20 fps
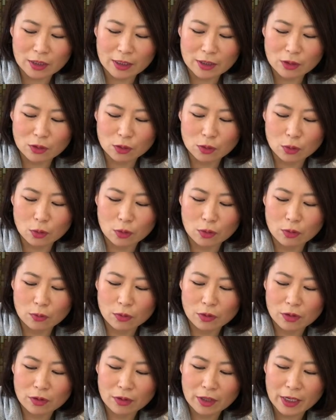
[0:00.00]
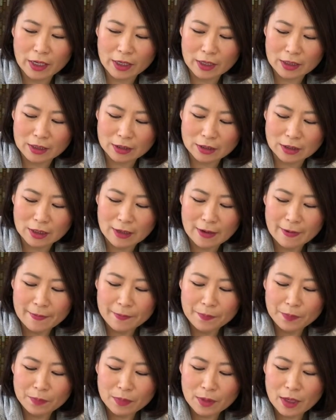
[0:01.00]
that you tore with your hands,
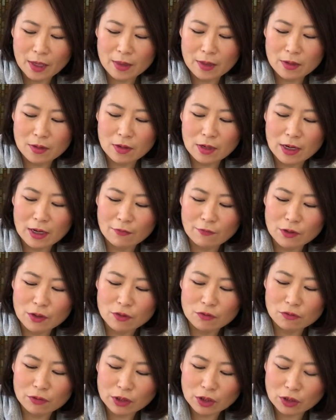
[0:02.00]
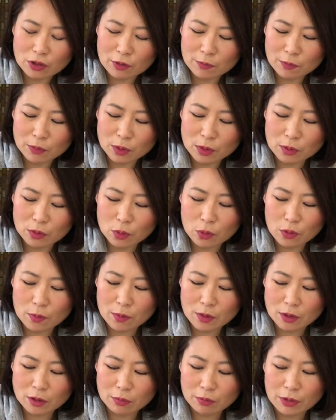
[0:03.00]
and then you're having crunchy
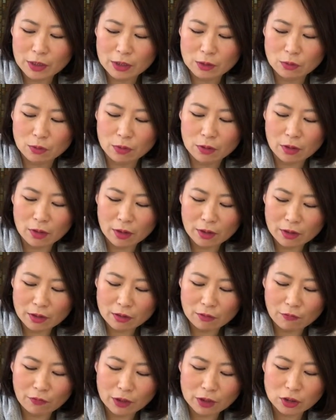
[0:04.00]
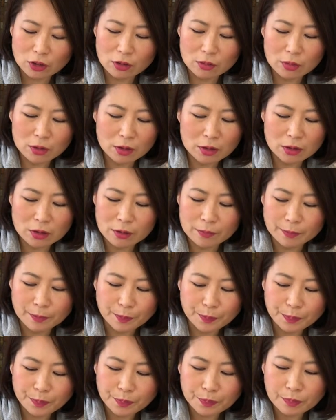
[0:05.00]
soybean sprouts with all these vegetables.
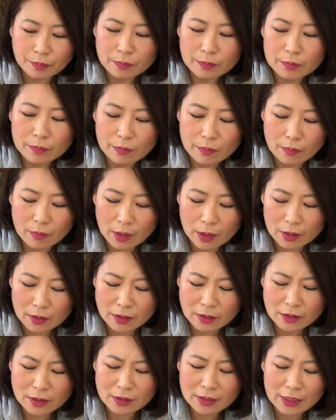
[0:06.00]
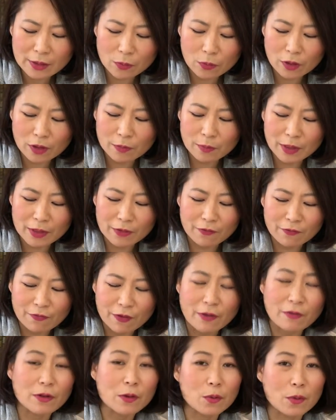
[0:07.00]
This is like one of my
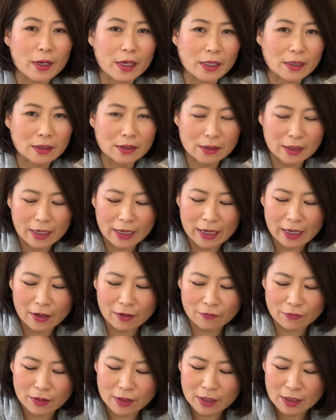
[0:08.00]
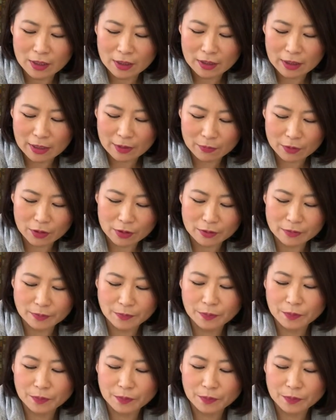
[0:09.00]
favorite ways to have ramyeon.